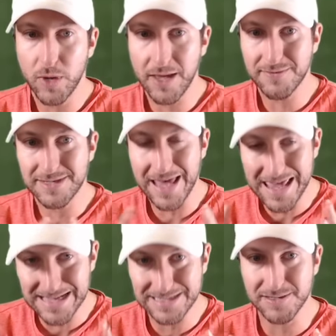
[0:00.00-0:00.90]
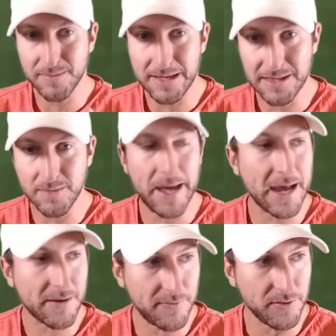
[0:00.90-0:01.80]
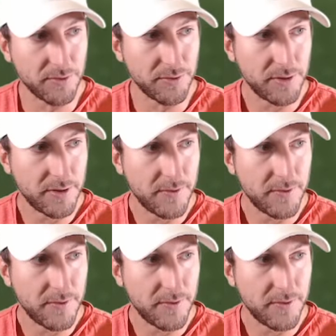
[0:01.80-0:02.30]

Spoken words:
We have Taysom in the backfield.